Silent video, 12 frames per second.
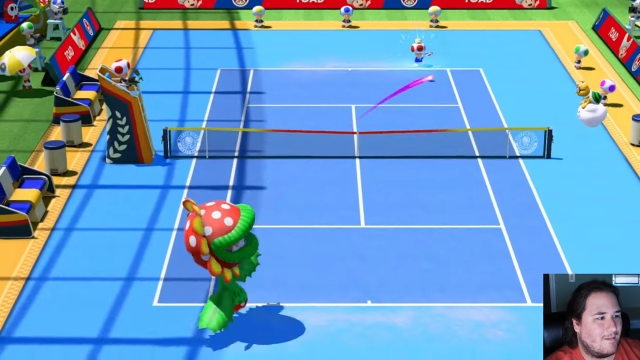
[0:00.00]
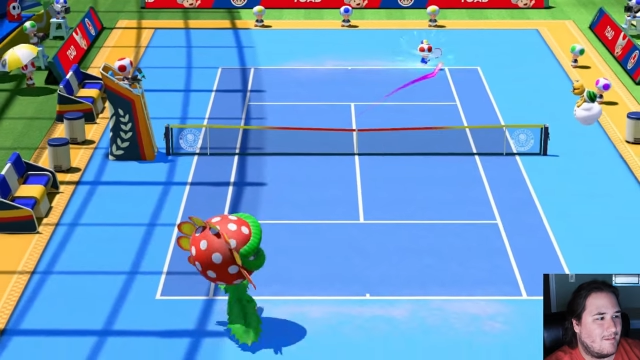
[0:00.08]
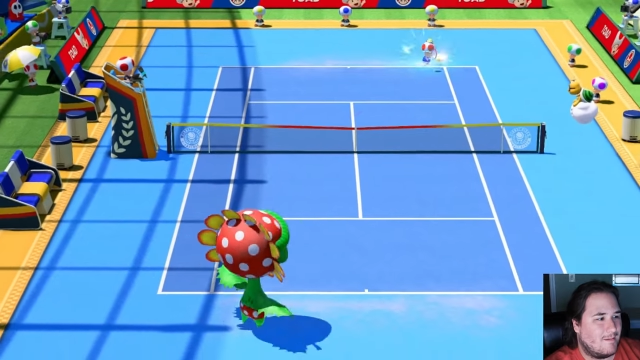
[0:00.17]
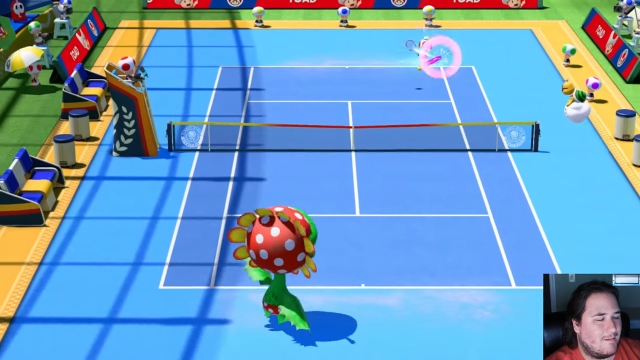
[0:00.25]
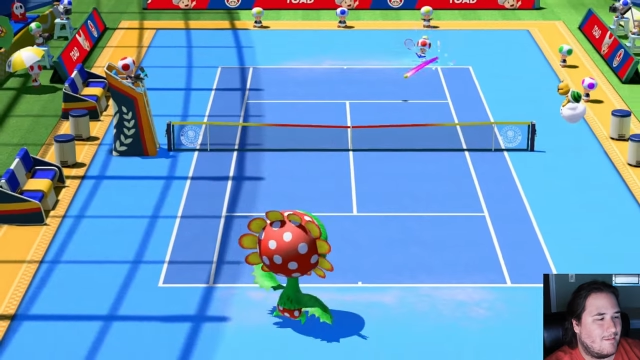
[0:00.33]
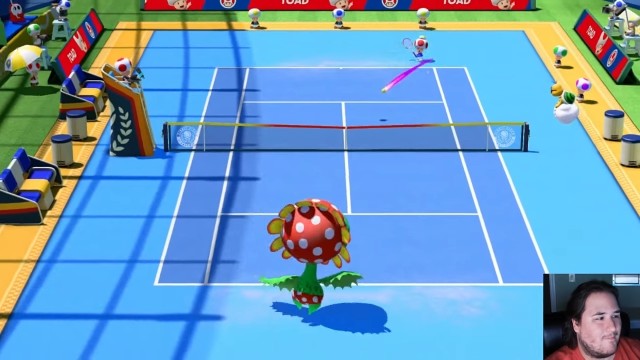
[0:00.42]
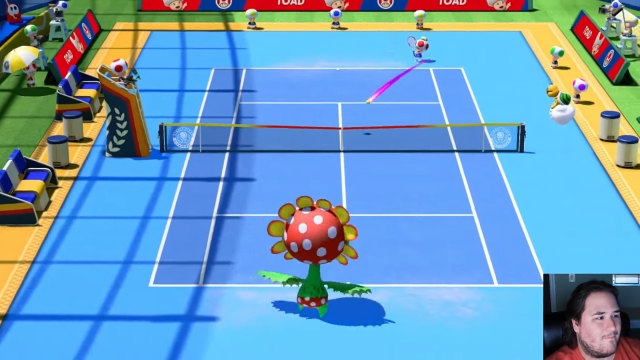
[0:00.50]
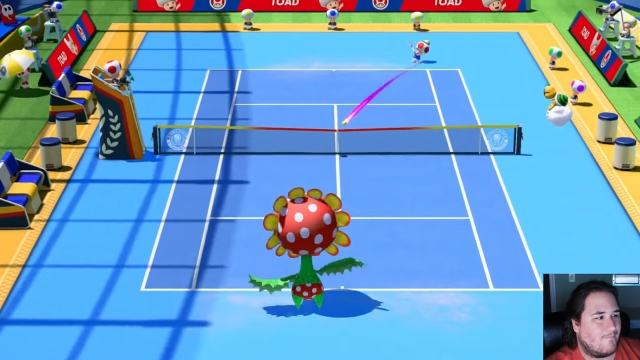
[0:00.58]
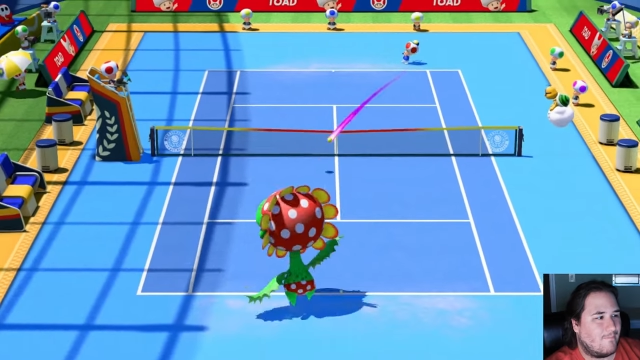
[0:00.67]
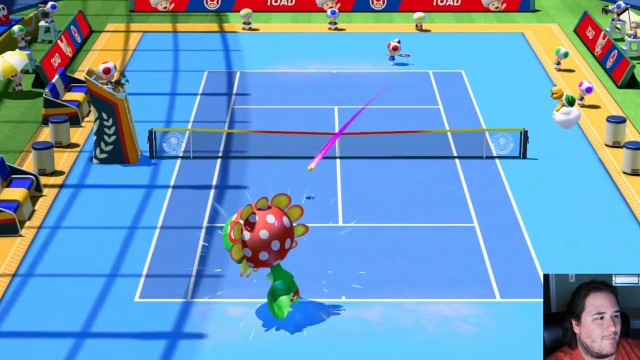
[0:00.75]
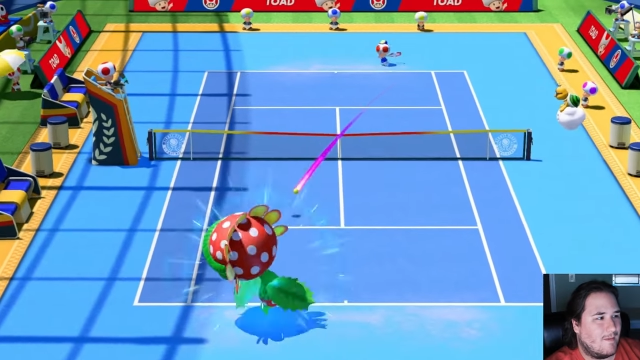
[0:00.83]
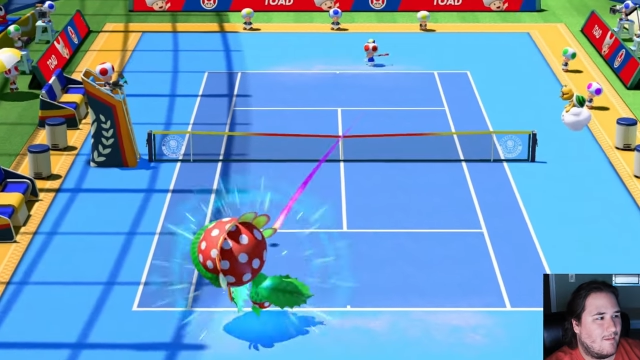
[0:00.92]

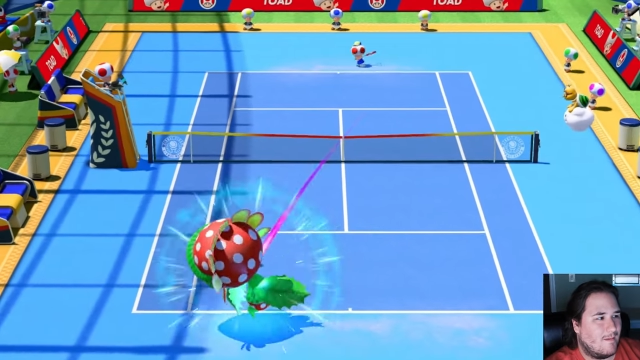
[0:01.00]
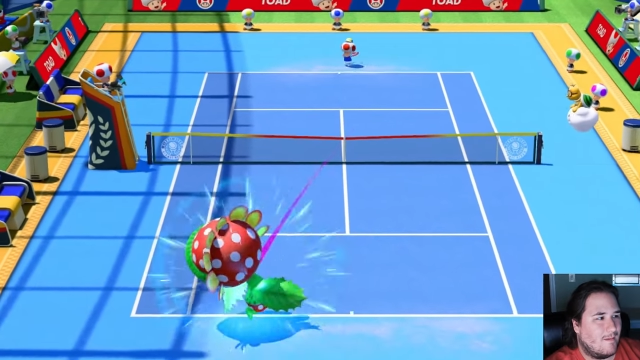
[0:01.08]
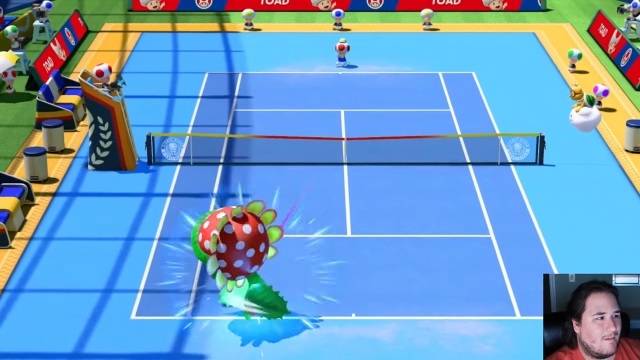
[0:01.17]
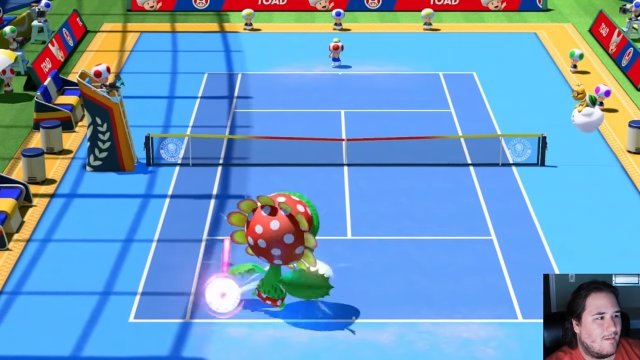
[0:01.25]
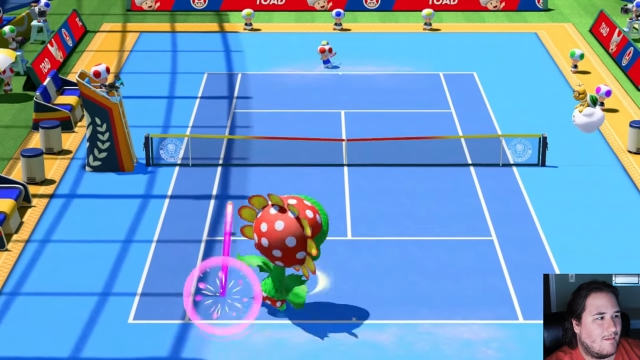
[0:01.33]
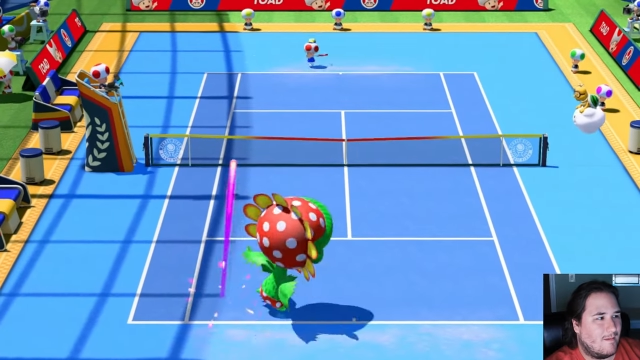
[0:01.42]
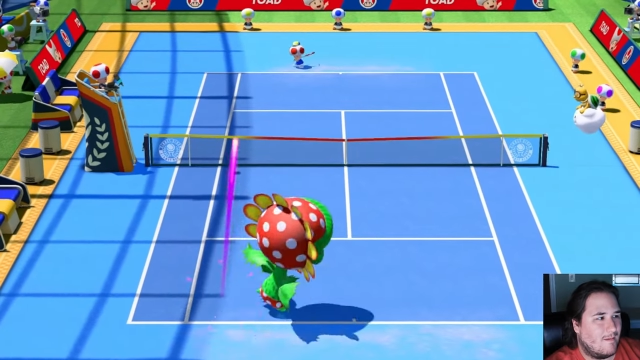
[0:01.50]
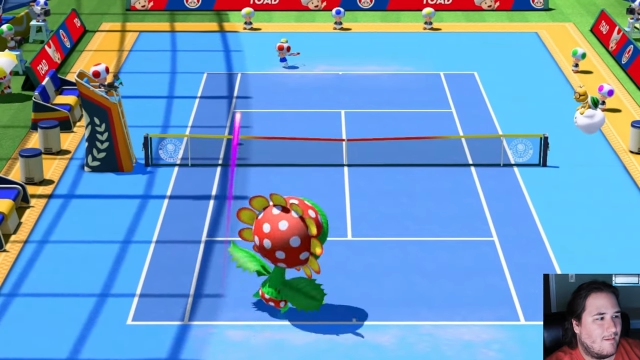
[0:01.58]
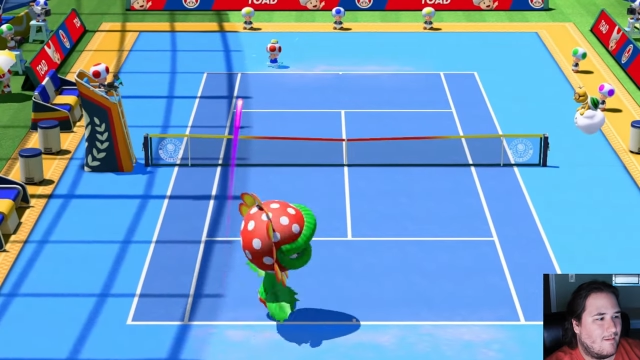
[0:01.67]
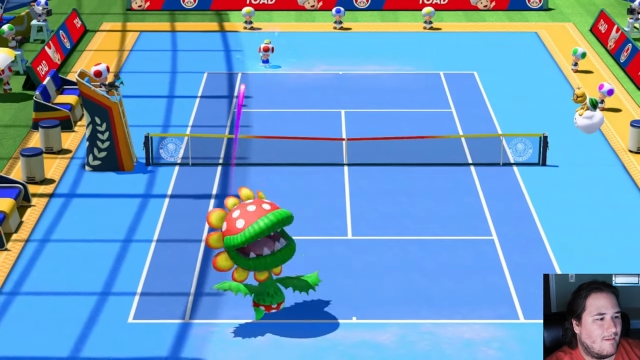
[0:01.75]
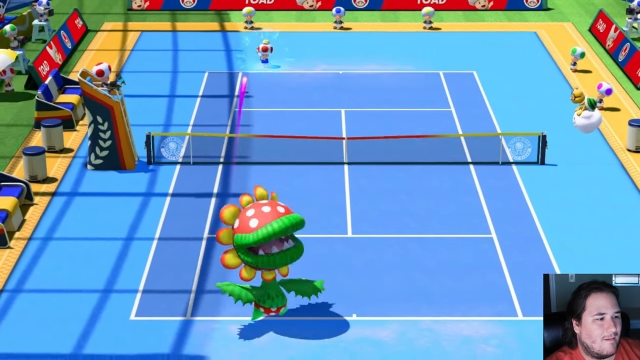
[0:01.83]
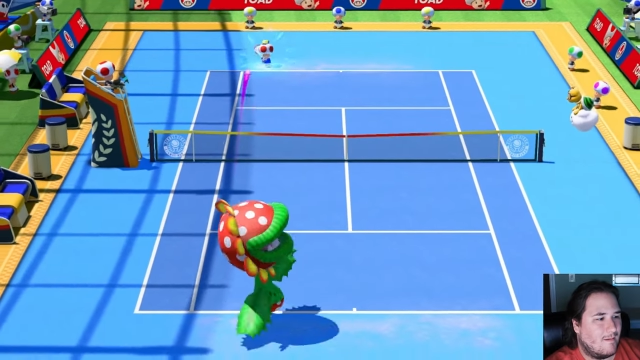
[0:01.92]

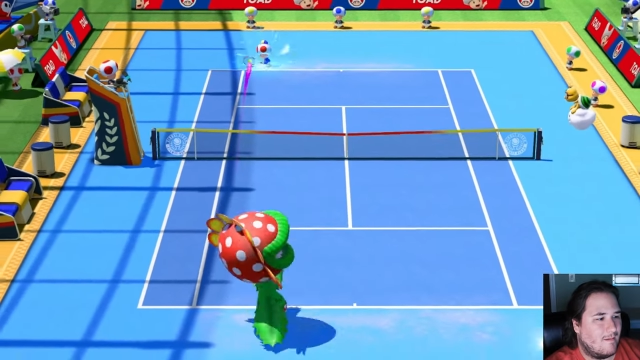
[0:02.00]
No one is speaking in this clip.